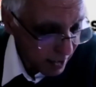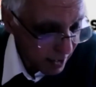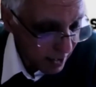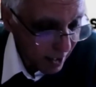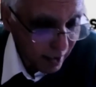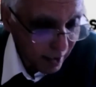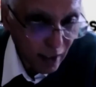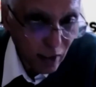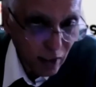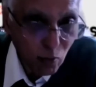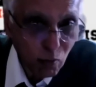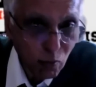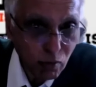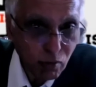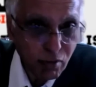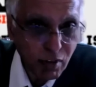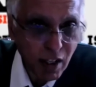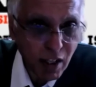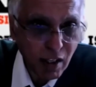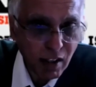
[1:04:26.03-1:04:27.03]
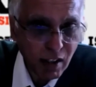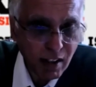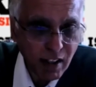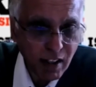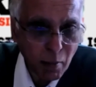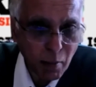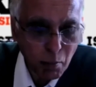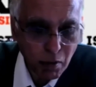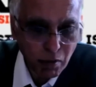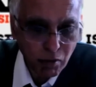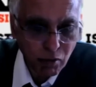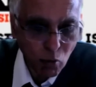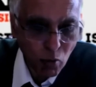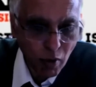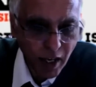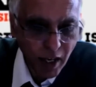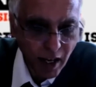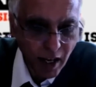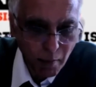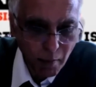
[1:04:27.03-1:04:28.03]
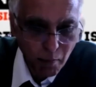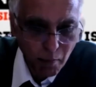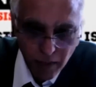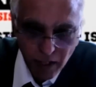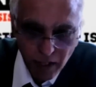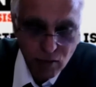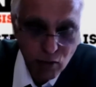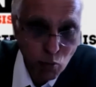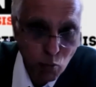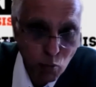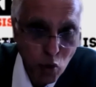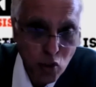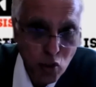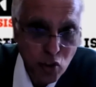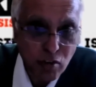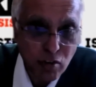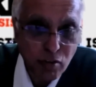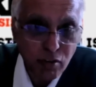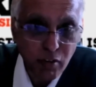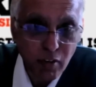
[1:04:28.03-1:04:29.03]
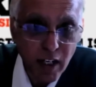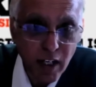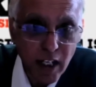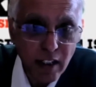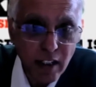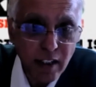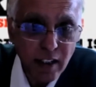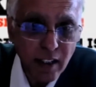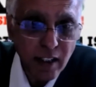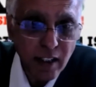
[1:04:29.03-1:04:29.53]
I think you were seeing numbers going up as you watched the screen.